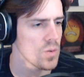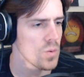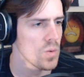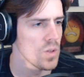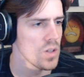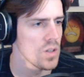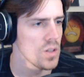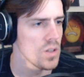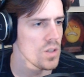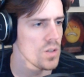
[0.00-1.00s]

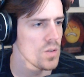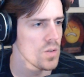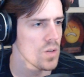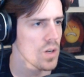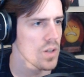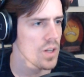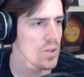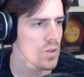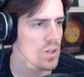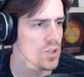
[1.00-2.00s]
Woo! Okay,
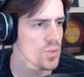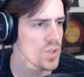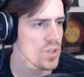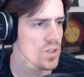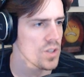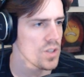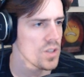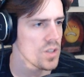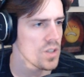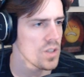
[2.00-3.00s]
you launch me, good.
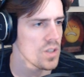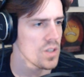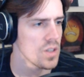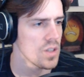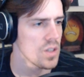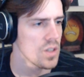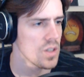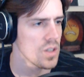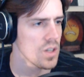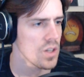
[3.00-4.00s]

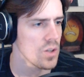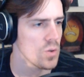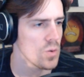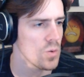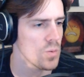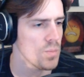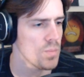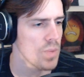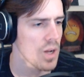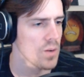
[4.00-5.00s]
And you
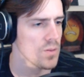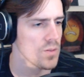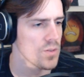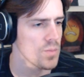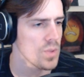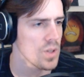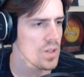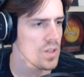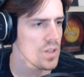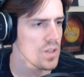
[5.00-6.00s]
bounce
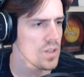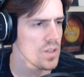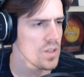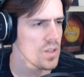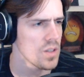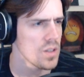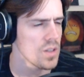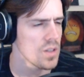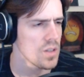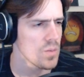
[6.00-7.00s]
me.
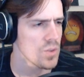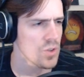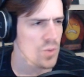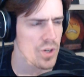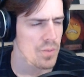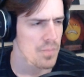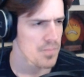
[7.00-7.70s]
Which is weird.